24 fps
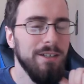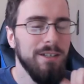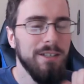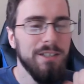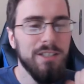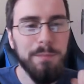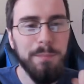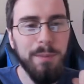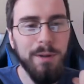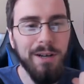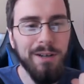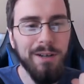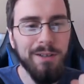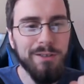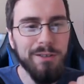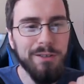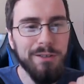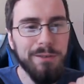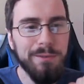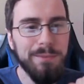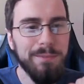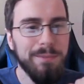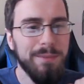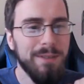
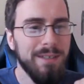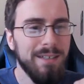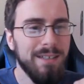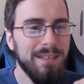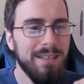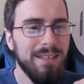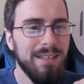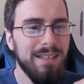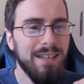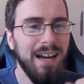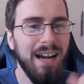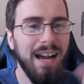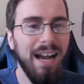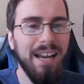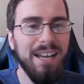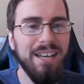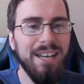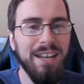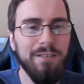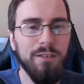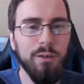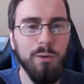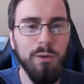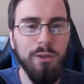Spiritomb, I
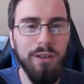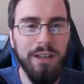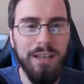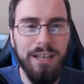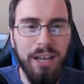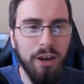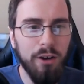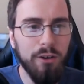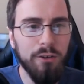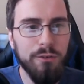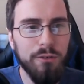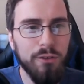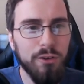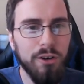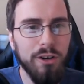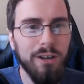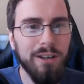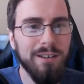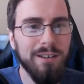never really cared for it.